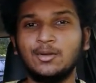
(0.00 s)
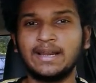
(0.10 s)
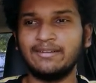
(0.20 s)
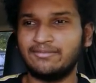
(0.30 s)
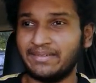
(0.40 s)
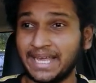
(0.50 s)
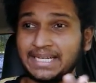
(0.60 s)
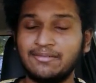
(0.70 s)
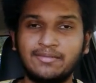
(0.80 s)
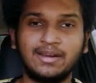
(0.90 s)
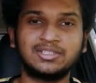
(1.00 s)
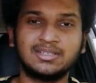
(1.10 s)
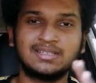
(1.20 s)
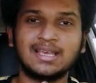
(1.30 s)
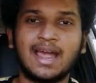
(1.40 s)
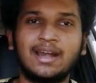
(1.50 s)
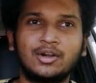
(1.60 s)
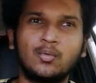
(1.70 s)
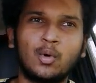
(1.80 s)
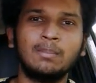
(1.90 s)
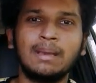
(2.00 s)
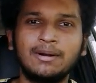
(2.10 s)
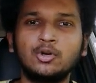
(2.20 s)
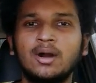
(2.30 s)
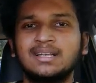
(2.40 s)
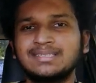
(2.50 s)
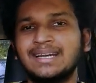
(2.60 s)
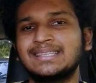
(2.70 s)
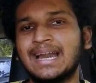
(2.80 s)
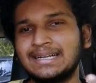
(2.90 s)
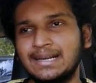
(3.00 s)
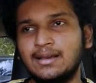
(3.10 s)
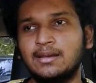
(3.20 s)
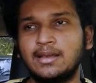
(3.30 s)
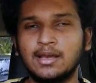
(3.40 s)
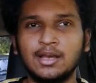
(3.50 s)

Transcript: you'll get vague definitions and you won't be able to understand that clearly.